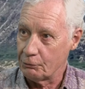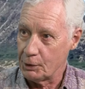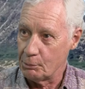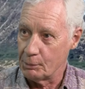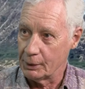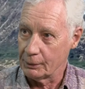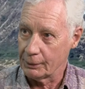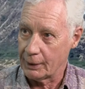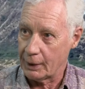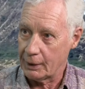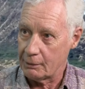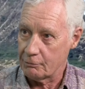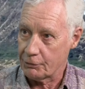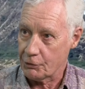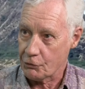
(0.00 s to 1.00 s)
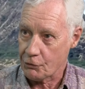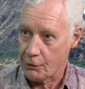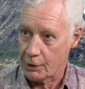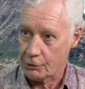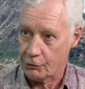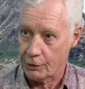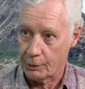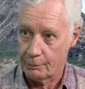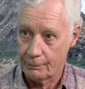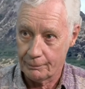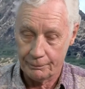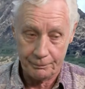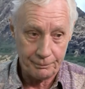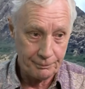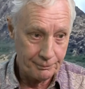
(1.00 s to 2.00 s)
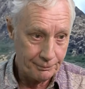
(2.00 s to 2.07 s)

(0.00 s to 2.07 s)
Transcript: rebuild that infrastructure. Next, next slide,